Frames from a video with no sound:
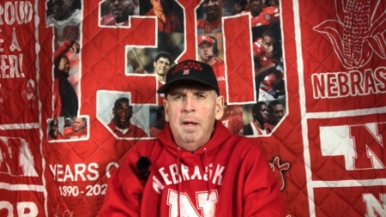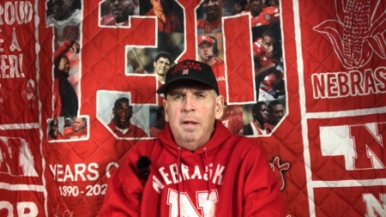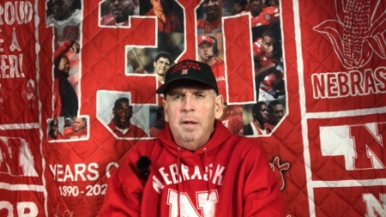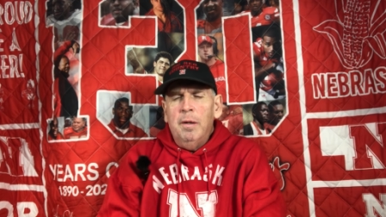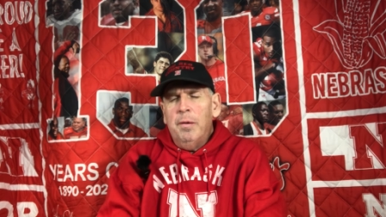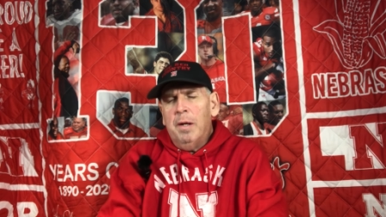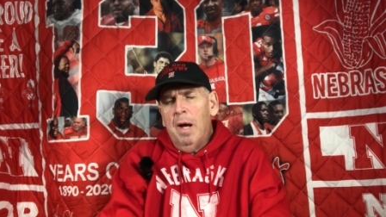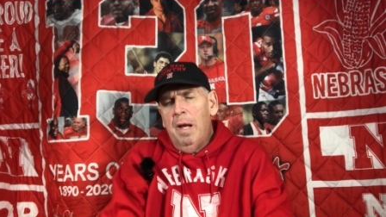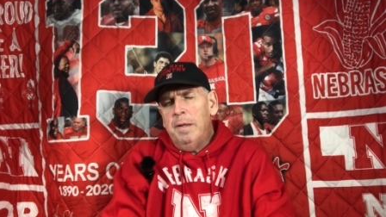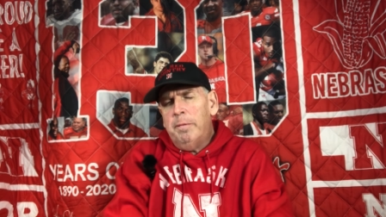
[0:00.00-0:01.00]
you know, the
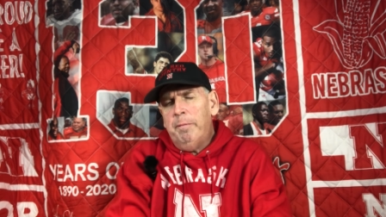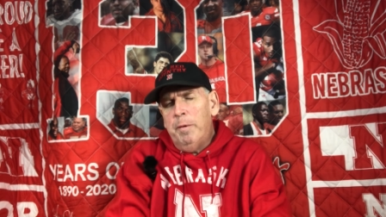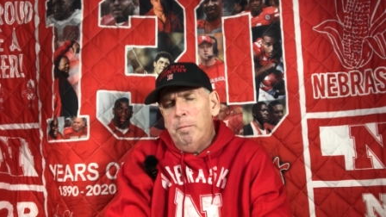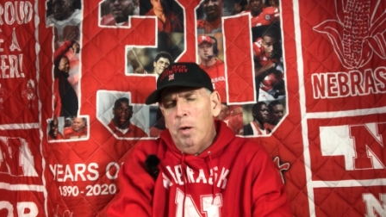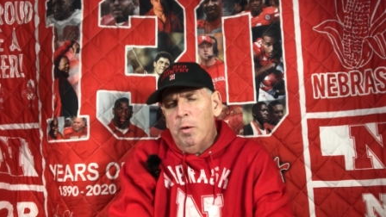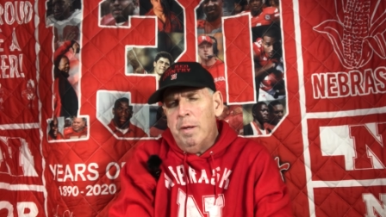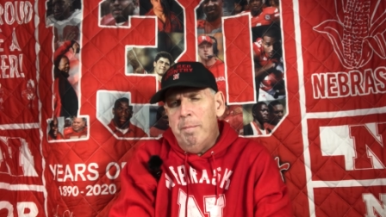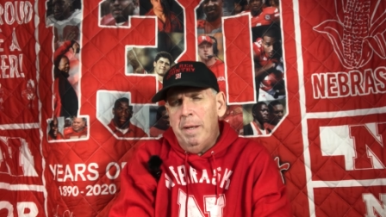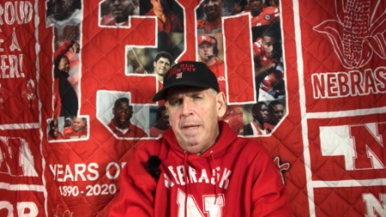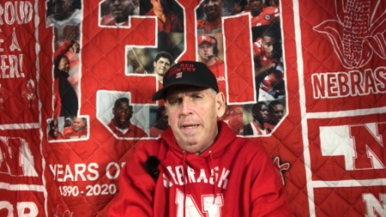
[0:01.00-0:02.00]
college football
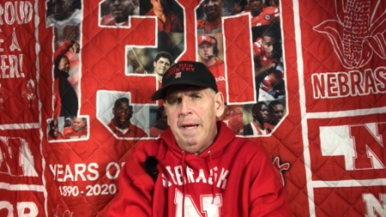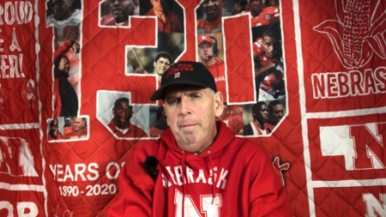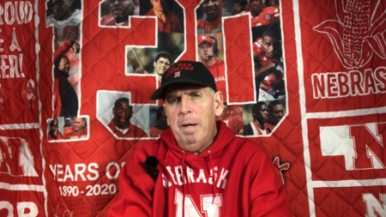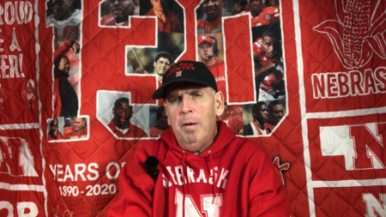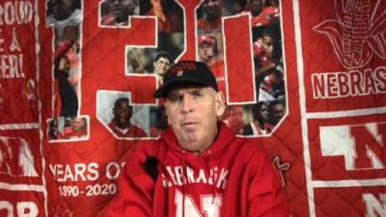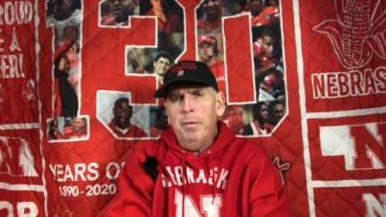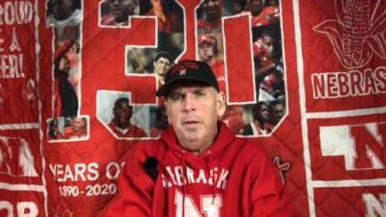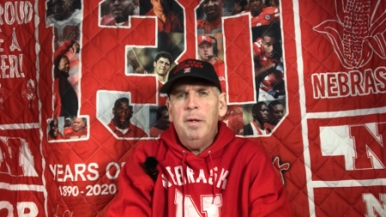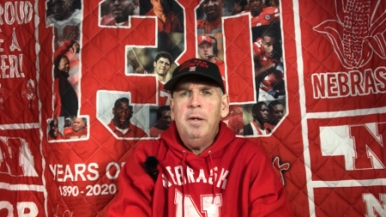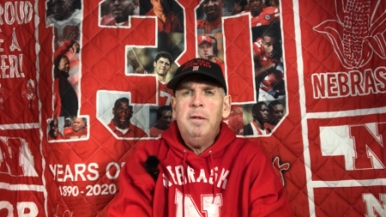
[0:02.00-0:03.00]
committee came out with
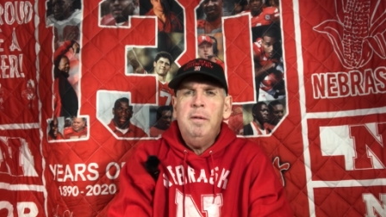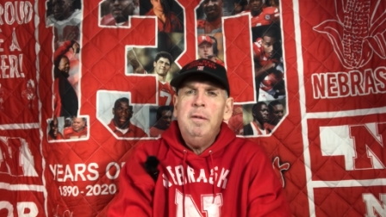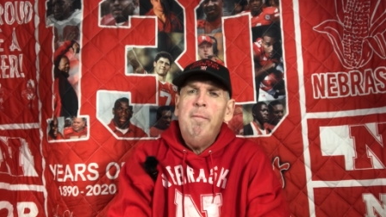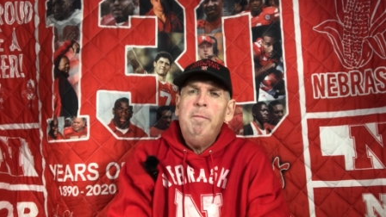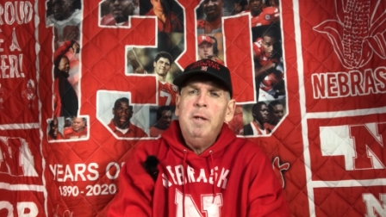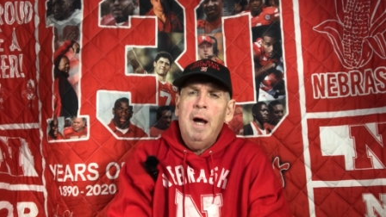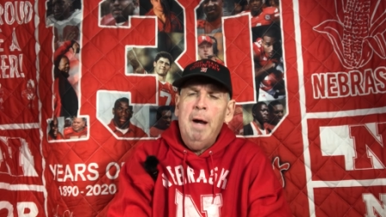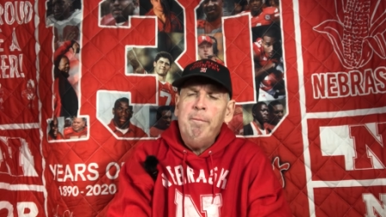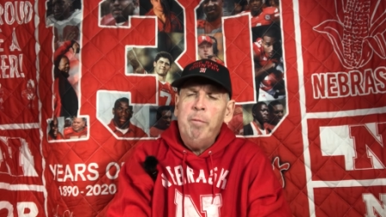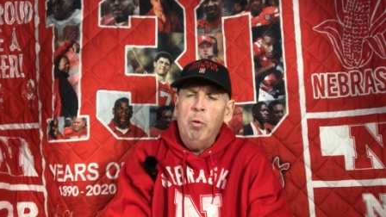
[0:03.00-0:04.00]
their
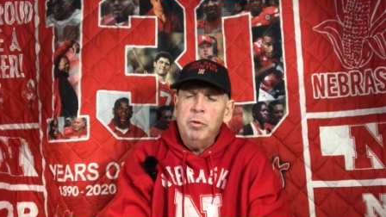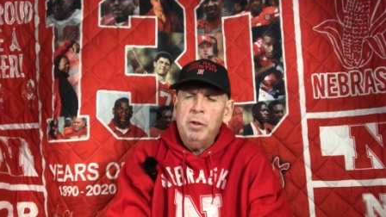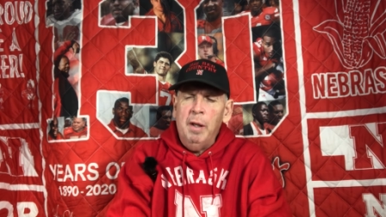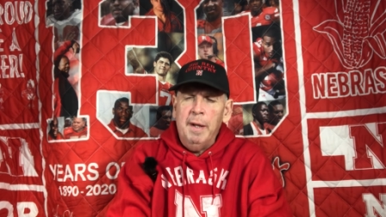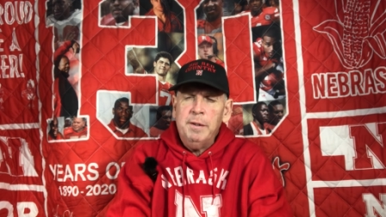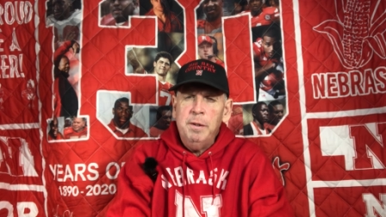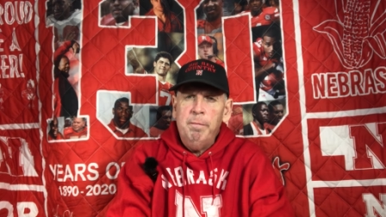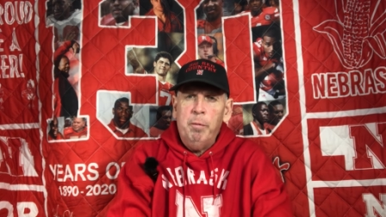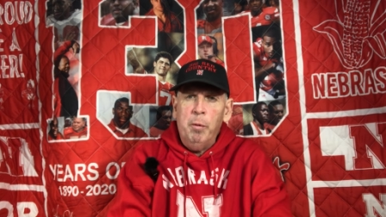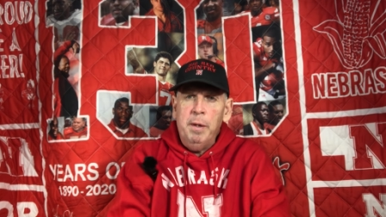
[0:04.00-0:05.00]
top four selection
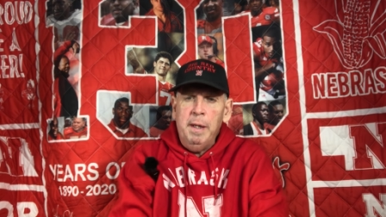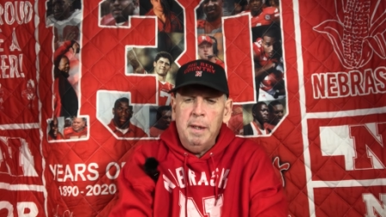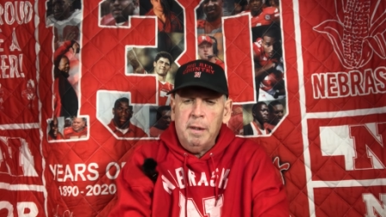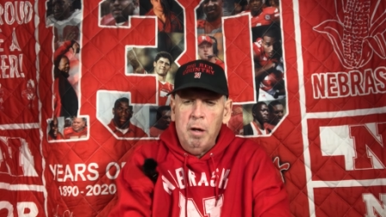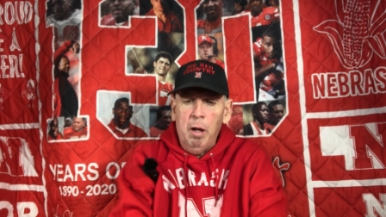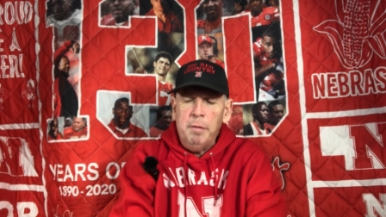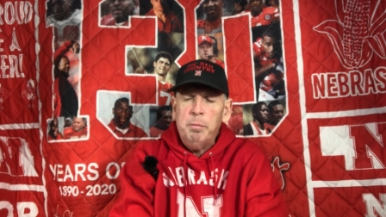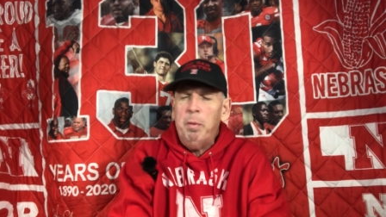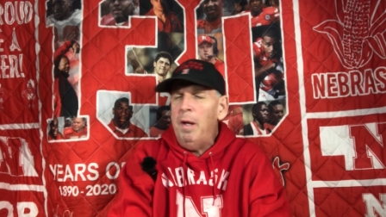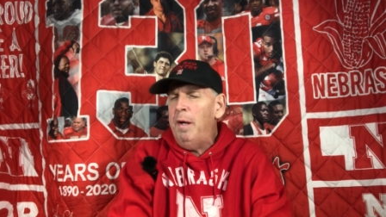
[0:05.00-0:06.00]
for the uh,
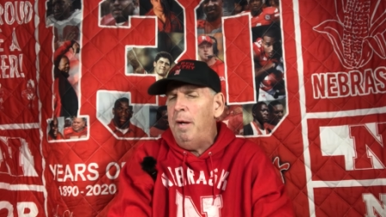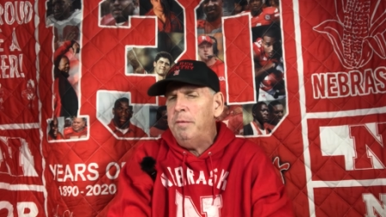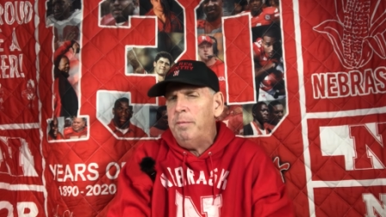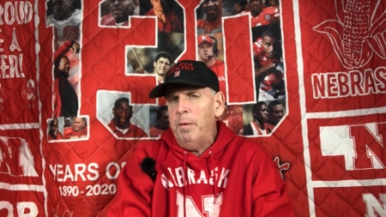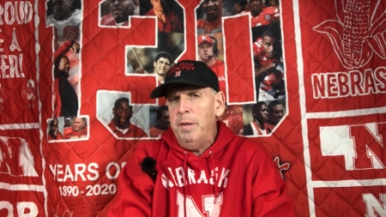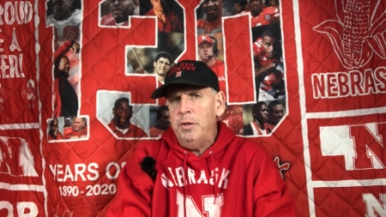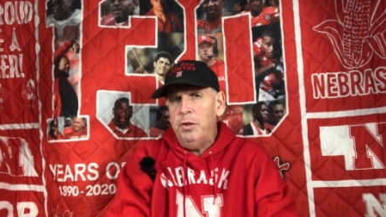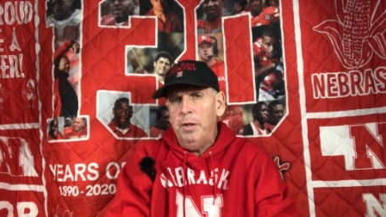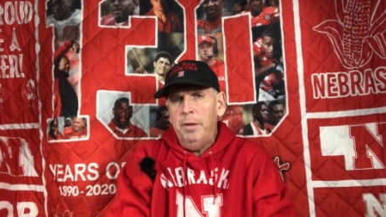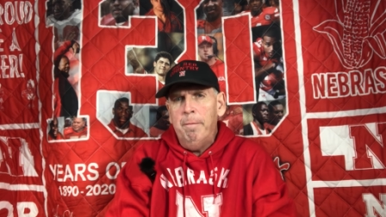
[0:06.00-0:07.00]
college playoffs for this
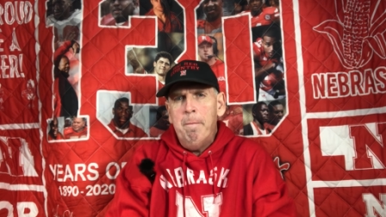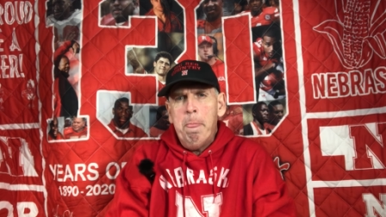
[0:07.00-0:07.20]
year.